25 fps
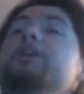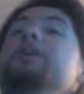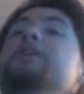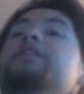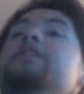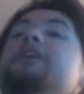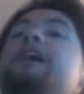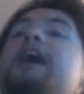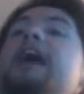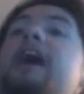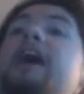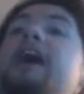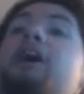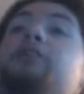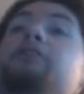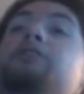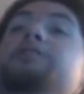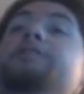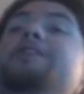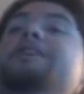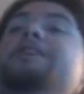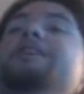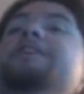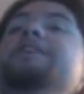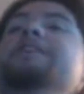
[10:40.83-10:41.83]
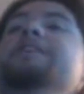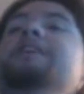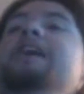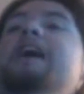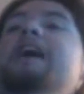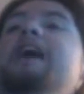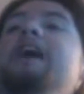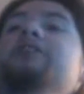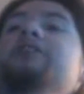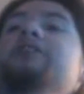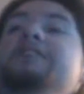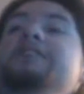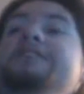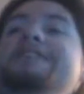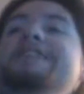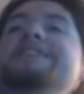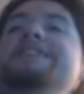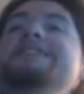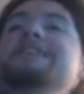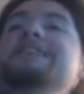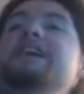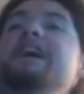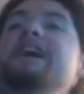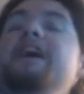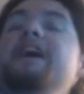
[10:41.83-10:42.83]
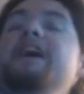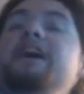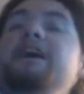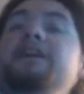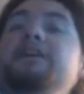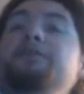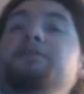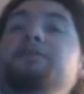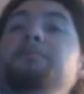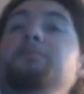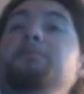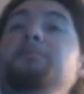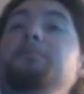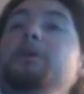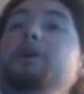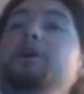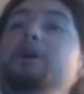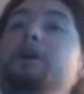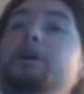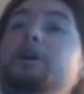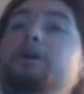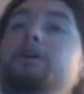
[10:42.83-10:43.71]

out how does this item work,